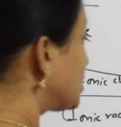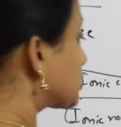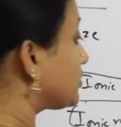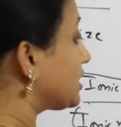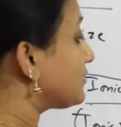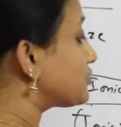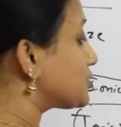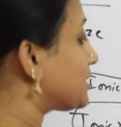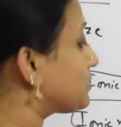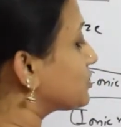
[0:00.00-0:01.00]
So when I have to
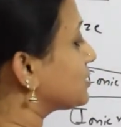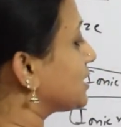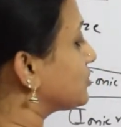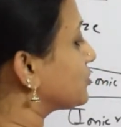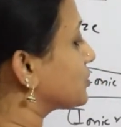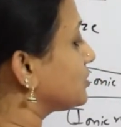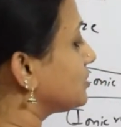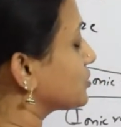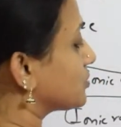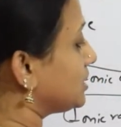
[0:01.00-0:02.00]
speak about
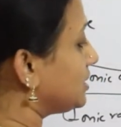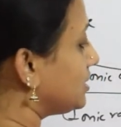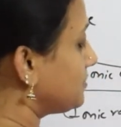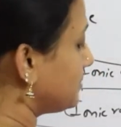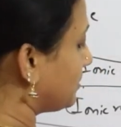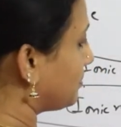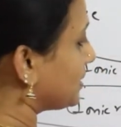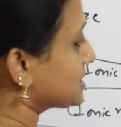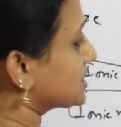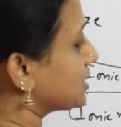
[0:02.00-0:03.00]
nitrogen, so lithium
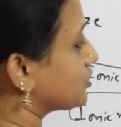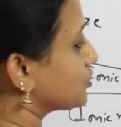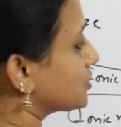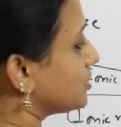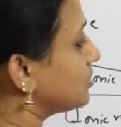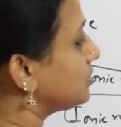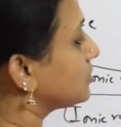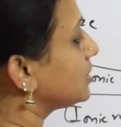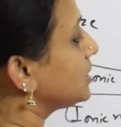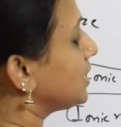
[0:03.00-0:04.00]
plus nitrogen
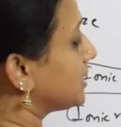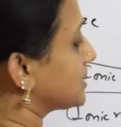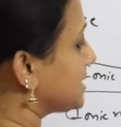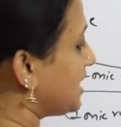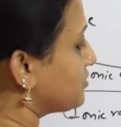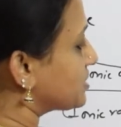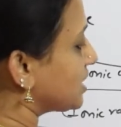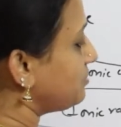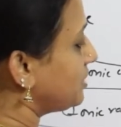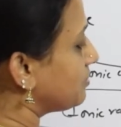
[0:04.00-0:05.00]
here, at the same
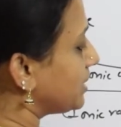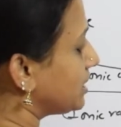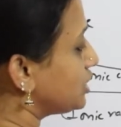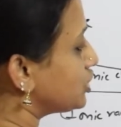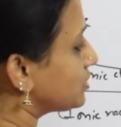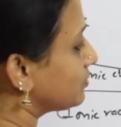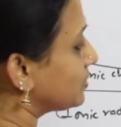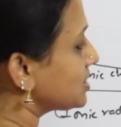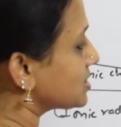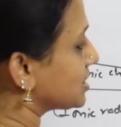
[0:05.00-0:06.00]
time magnesium
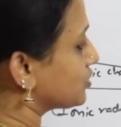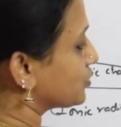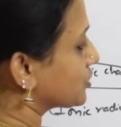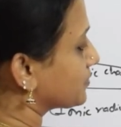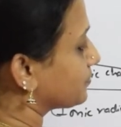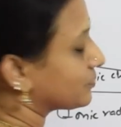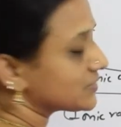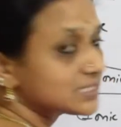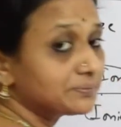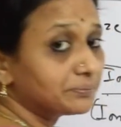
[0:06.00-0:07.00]
plus
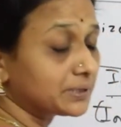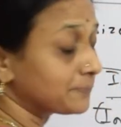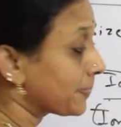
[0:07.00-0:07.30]
nitrogen, simple.